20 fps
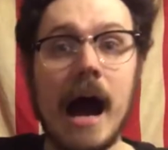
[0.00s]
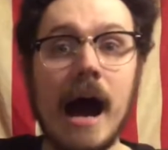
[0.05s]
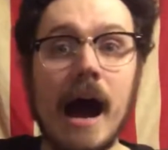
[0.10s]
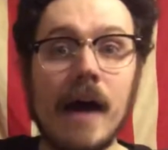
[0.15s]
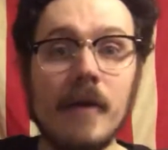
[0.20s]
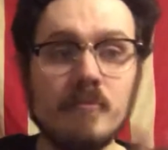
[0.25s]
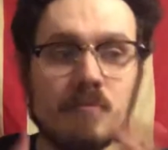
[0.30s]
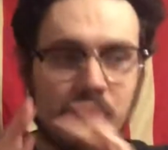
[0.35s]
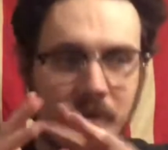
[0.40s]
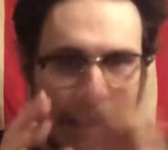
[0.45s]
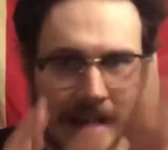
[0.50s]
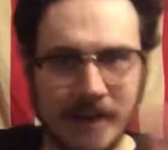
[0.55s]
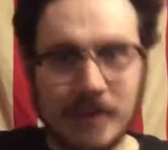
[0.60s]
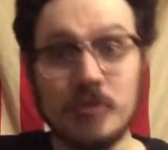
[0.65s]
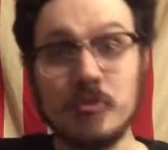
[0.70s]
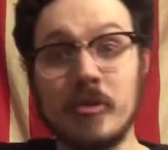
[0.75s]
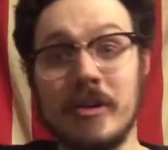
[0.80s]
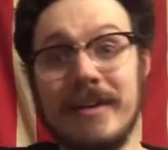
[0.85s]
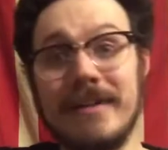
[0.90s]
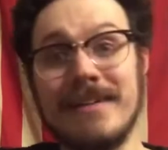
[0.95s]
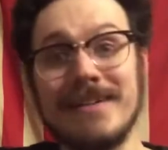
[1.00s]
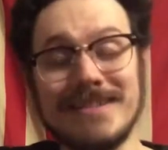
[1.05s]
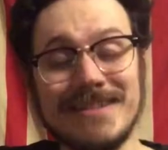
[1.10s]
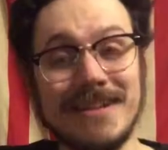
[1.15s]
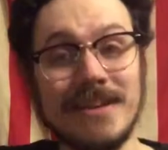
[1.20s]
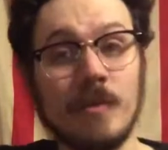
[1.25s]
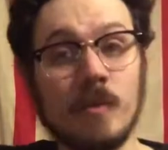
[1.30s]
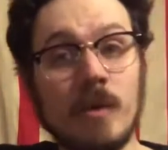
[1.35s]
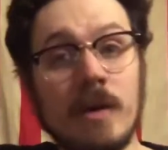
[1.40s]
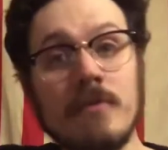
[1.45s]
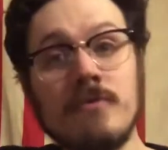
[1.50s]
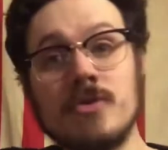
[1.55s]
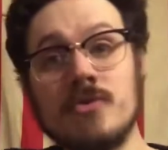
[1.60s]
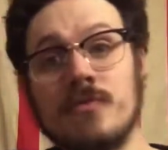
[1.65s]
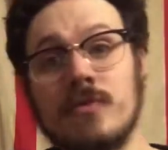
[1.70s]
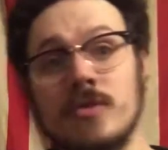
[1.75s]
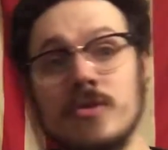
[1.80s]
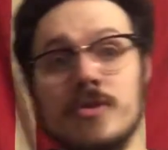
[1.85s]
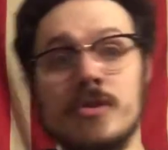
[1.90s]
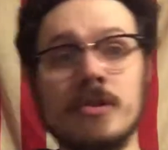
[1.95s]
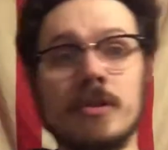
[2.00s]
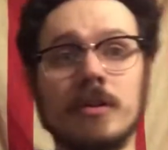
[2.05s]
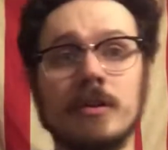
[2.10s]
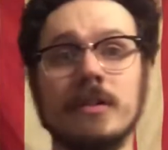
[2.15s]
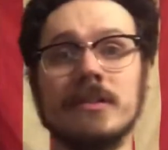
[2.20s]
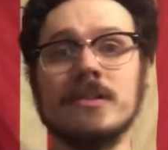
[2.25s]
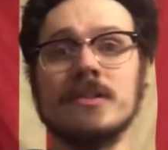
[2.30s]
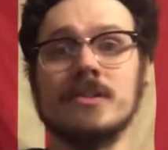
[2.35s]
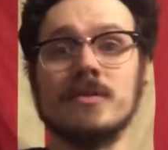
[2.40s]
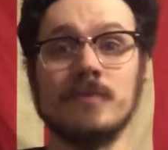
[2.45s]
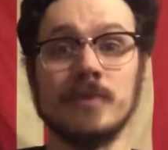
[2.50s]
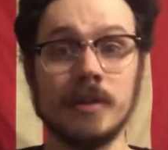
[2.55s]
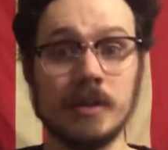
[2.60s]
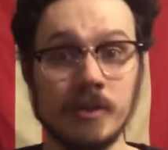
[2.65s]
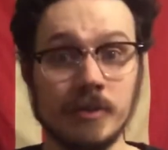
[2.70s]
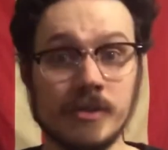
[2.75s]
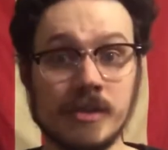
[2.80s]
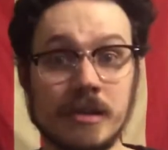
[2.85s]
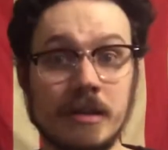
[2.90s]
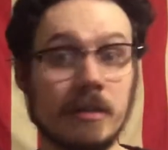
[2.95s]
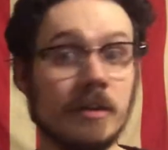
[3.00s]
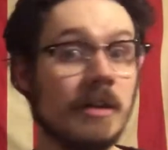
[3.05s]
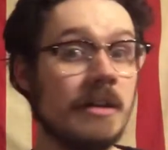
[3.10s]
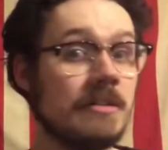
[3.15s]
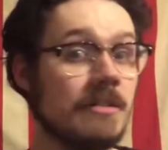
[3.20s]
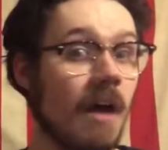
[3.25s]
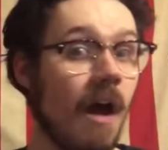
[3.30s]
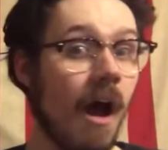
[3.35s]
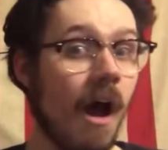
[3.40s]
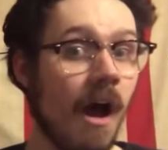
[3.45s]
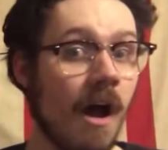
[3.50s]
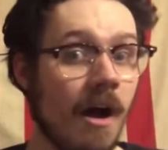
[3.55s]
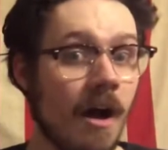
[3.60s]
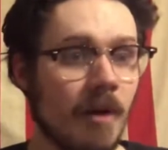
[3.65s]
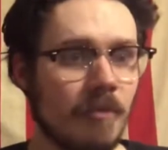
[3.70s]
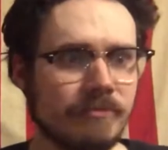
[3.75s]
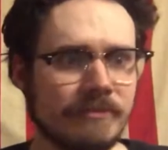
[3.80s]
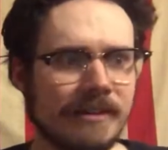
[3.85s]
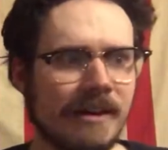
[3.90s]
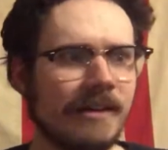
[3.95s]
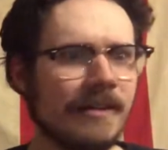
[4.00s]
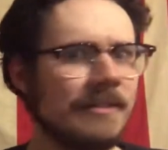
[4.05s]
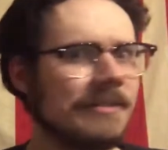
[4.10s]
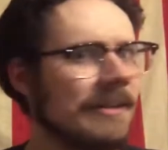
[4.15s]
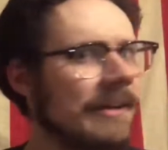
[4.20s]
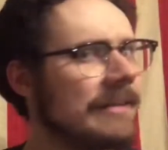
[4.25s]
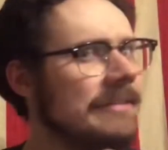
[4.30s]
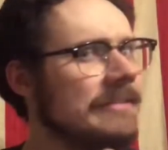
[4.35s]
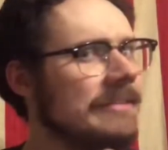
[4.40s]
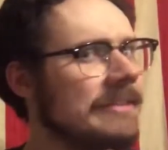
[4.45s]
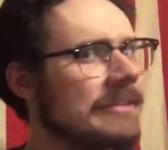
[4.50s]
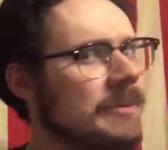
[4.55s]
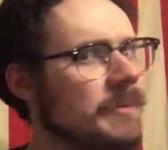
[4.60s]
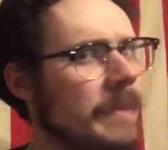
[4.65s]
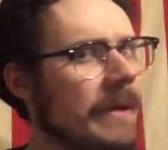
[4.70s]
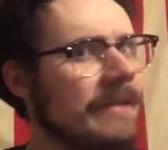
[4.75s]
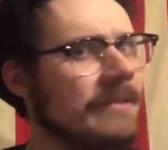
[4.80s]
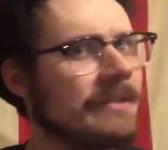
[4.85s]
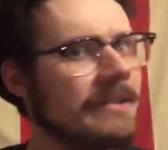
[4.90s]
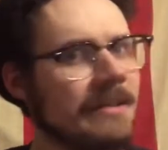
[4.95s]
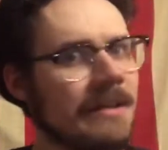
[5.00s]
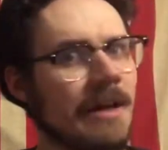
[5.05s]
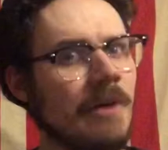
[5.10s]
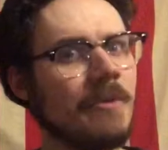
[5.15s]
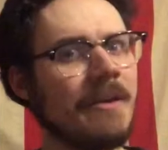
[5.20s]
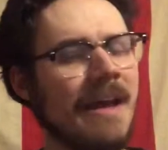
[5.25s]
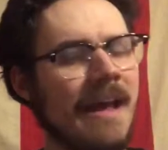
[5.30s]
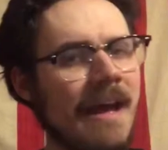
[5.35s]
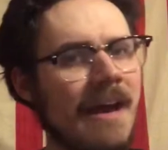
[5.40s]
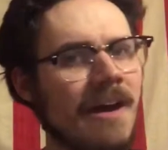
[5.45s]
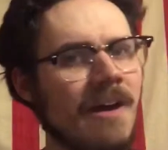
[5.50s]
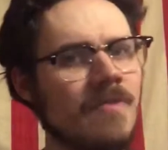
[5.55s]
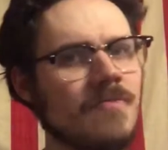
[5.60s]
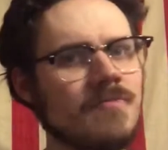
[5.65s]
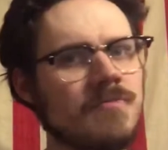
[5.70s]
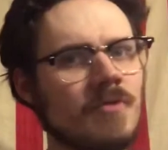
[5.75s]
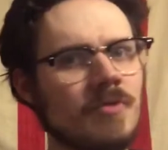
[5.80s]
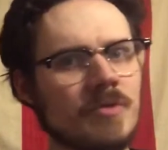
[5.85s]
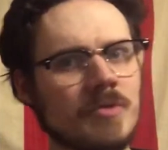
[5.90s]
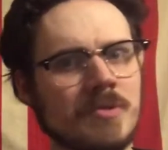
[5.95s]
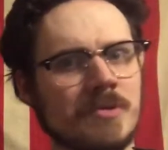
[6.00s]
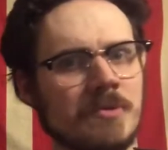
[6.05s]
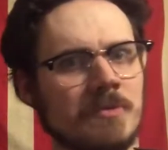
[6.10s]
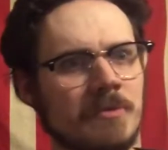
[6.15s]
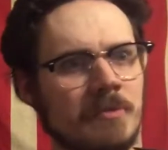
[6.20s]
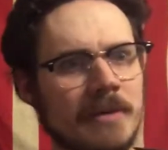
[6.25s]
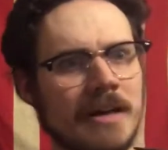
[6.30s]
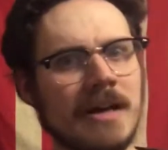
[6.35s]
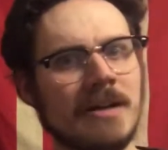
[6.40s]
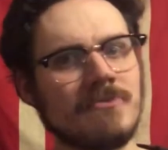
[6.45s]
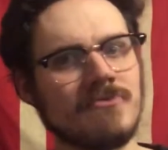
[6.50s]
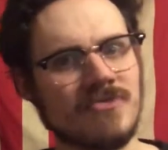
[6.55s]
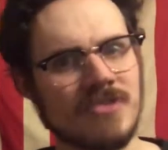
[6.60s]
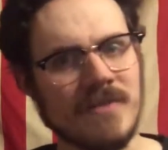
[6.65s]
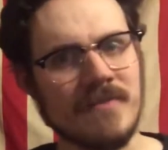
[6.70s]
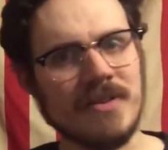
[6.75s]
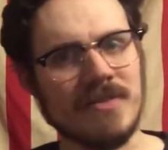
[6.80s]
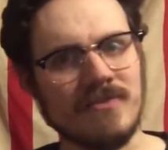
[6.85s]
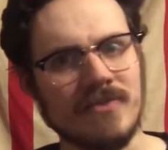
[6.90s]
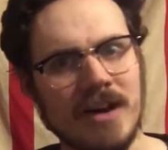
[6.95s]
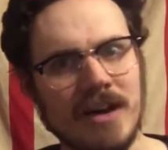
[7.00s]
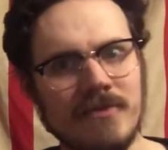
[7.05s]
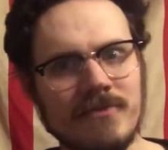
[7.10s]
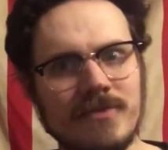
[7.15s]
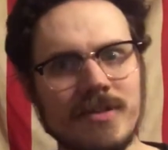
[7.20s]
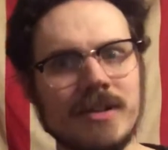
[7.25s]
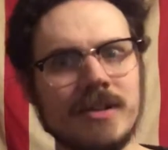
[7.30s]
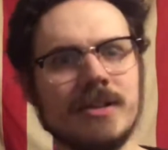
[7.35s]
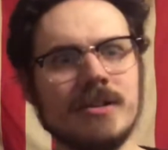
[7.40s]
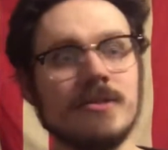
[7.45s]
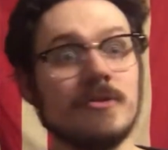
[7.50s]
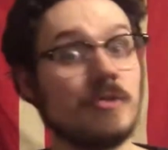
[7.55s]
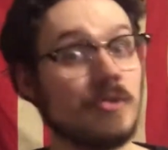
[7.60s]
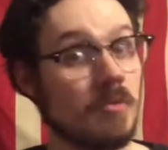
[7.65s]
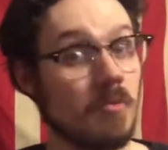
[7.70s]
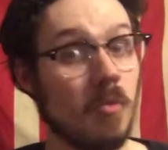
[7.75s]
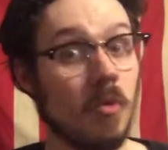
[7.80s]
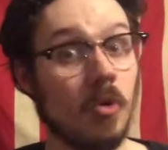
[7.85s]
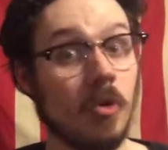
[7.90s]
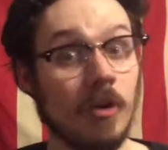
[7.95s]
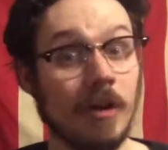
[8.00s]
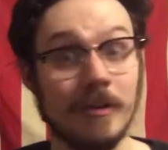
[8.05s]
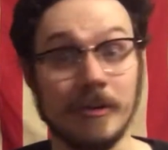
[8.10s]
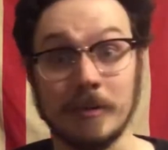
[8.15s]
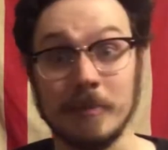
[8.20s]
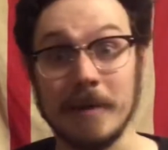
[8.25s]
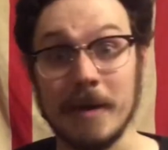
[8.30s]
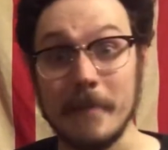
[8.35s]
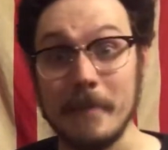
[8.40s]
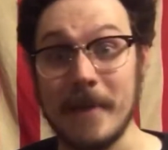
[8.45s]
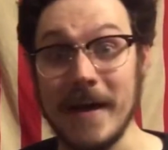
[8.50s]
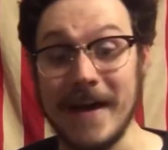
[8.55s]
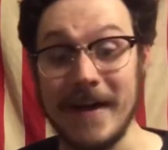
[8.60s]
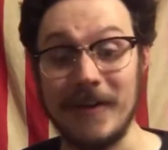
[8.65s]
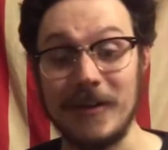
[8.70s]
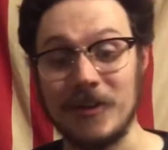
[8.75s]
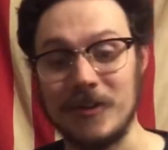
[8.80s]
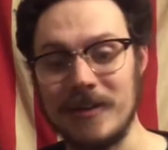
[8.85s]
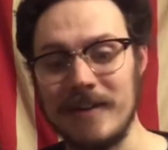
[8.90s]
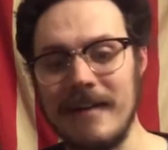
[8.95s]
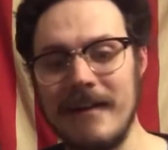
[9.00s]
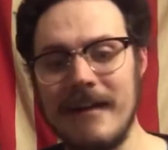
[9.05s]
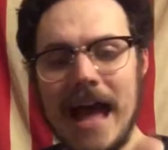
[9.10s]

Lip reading: back in 2019, when I was first starting this video series, not exactly expecting that I would have close to about 75 videos or more under my belt,